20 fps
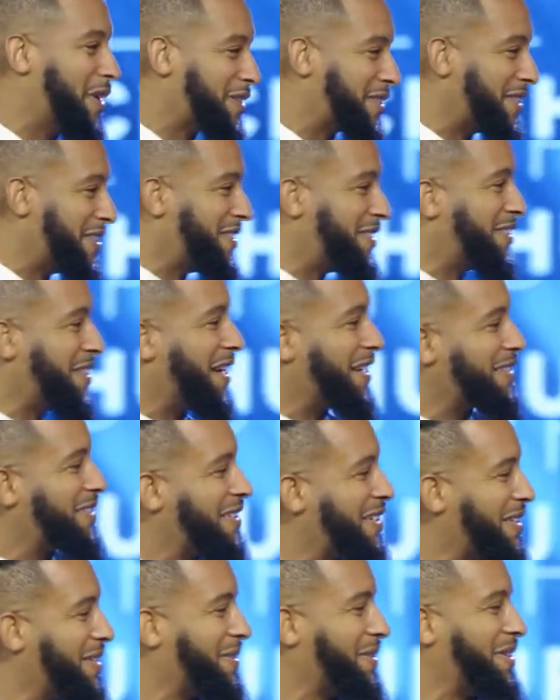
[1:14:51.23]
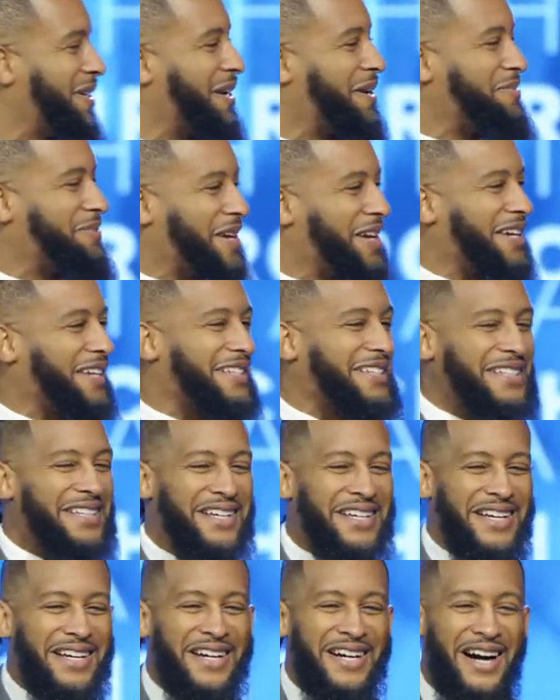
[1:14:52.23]
President Josh Giller. Amen.
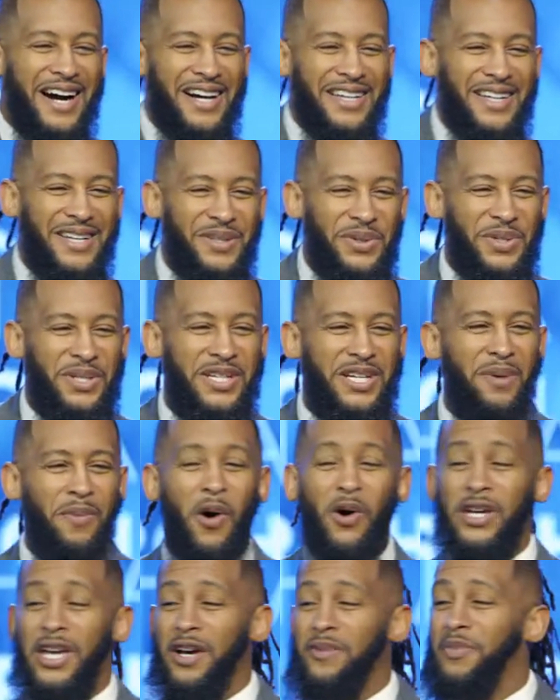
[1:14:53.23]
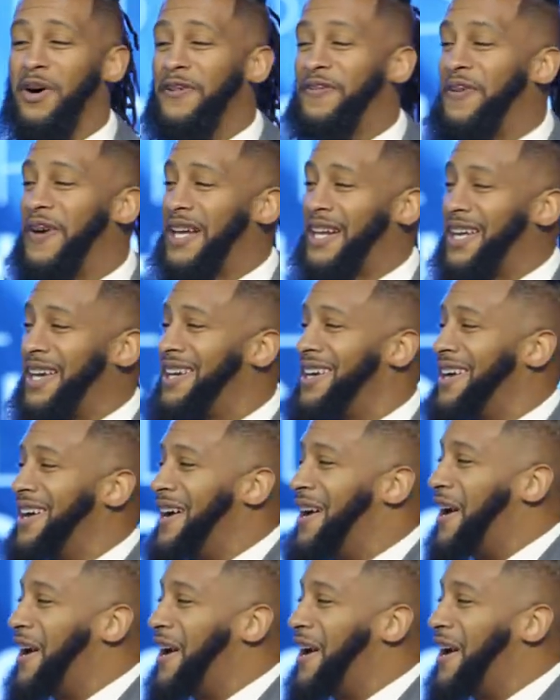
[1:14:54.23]
Hallelujah. Come on, give him a Philly